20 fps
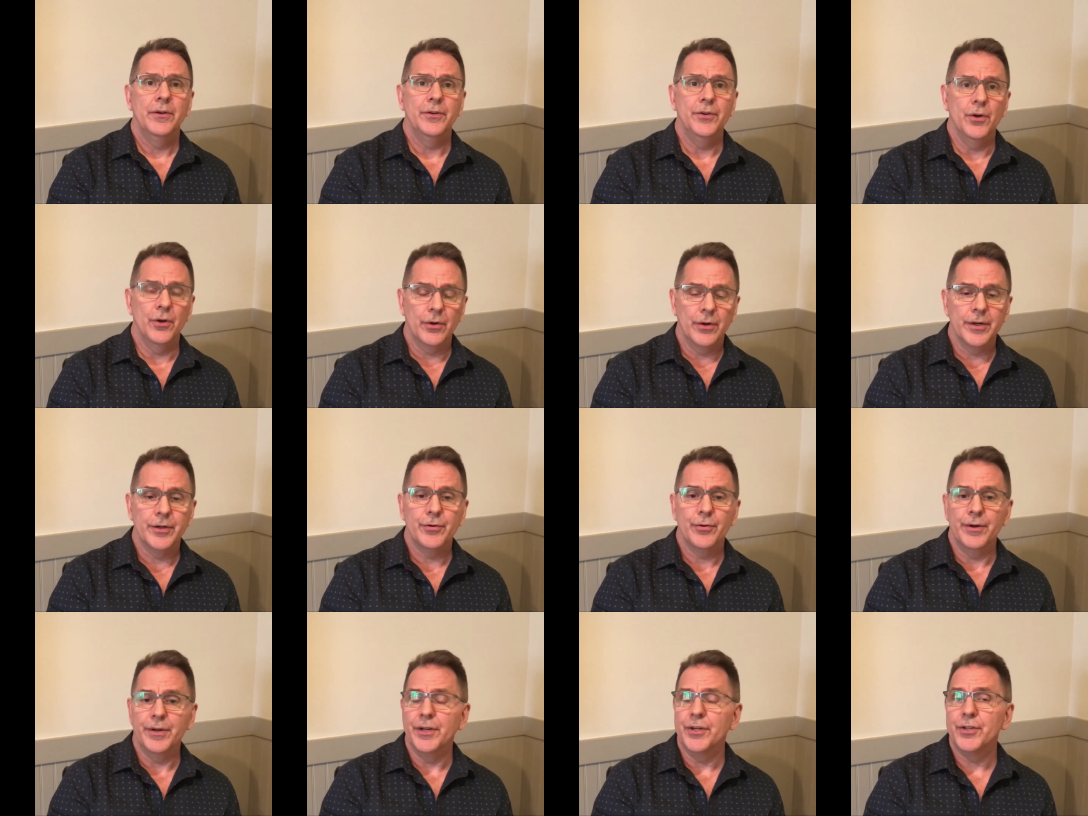yoga
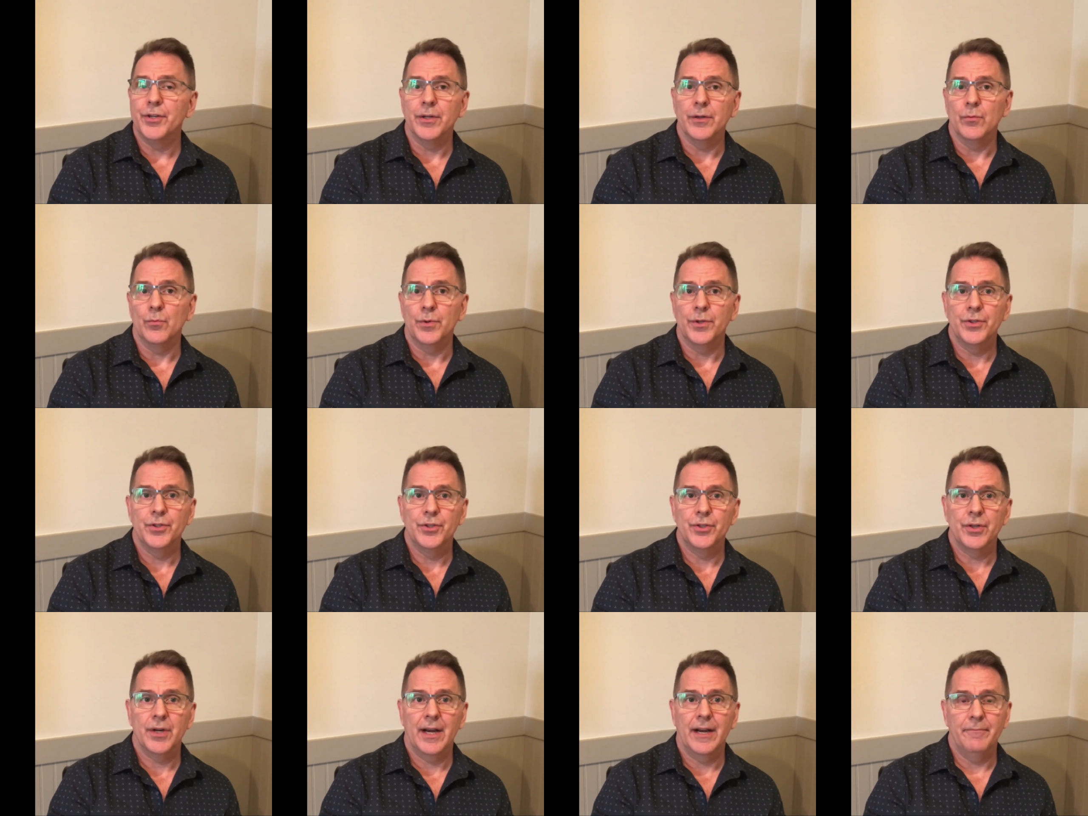tradition,
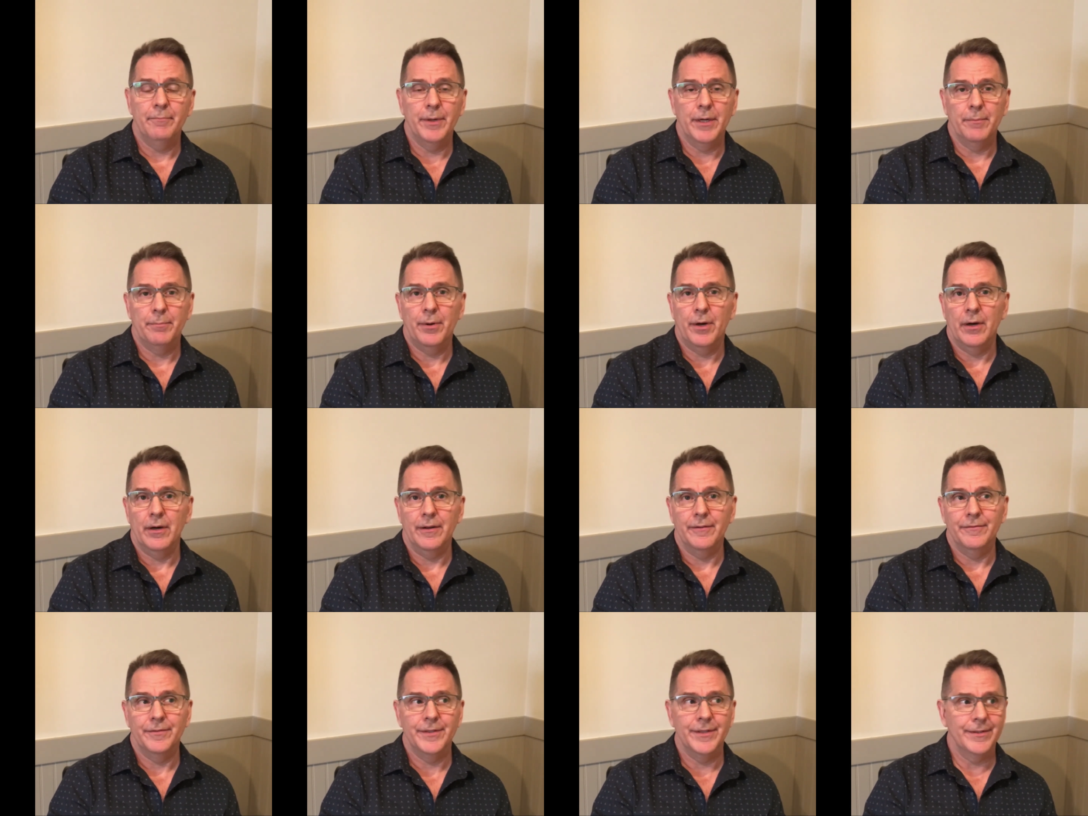which I've been a
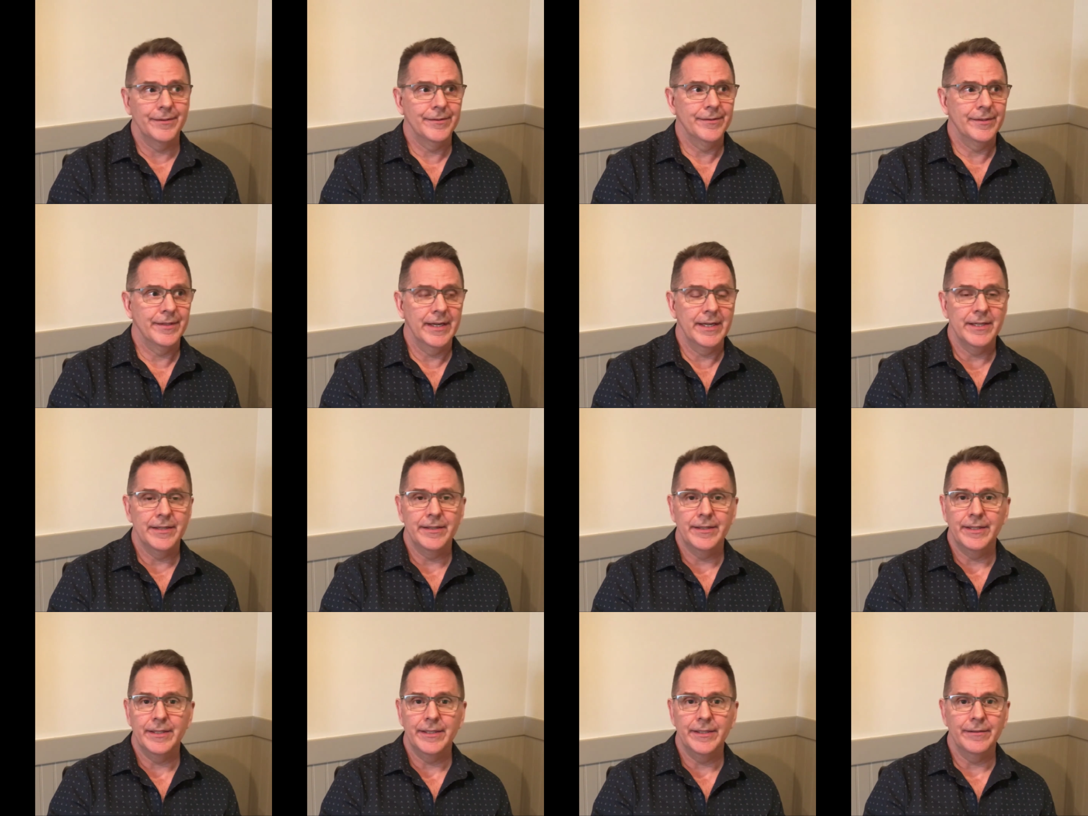part of since
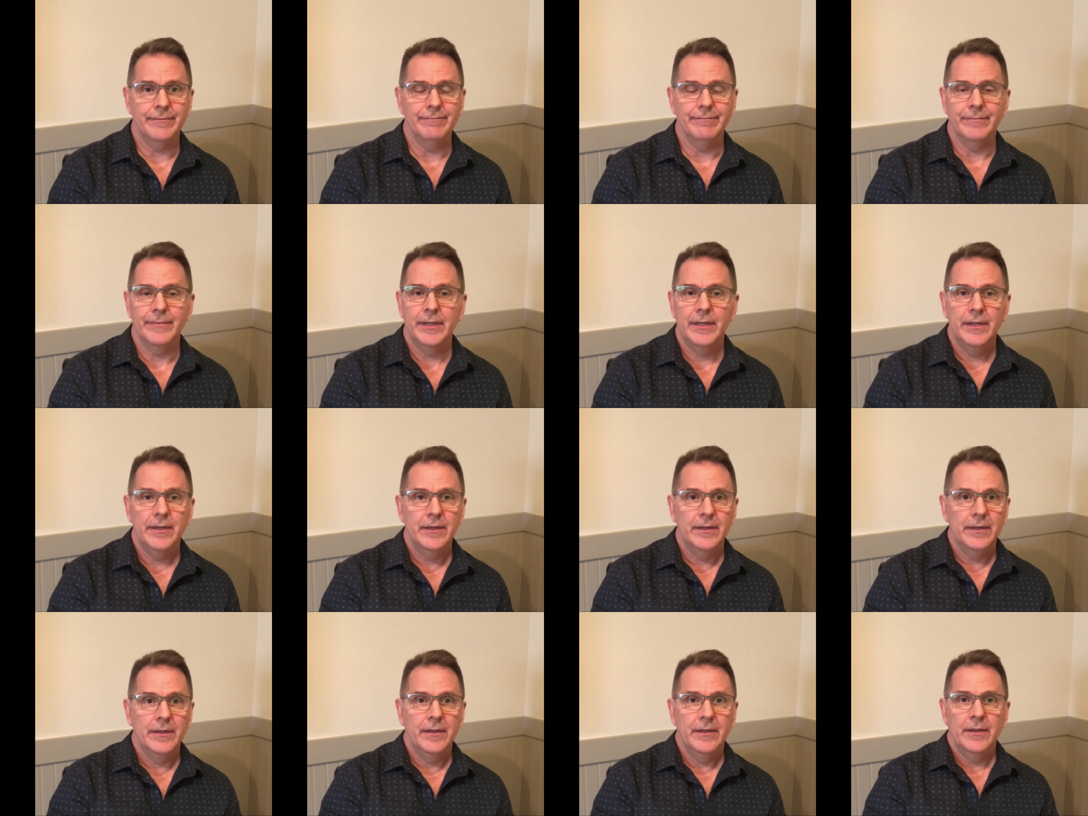
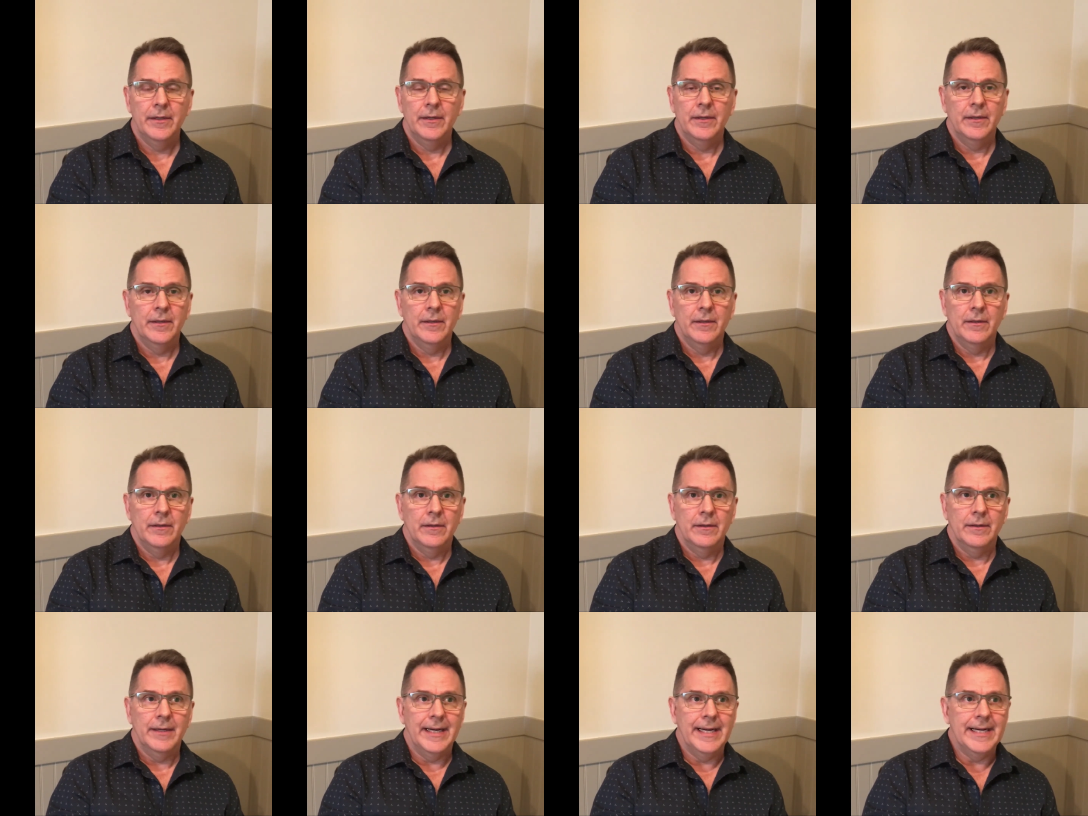
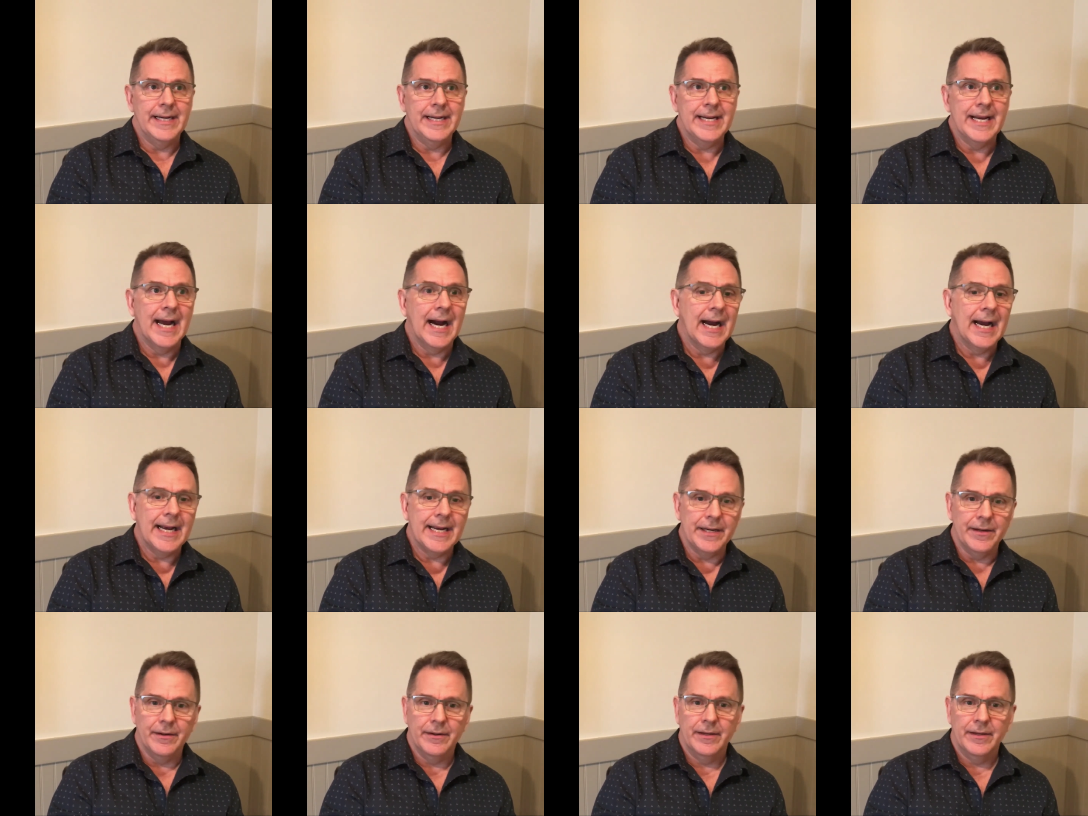1989,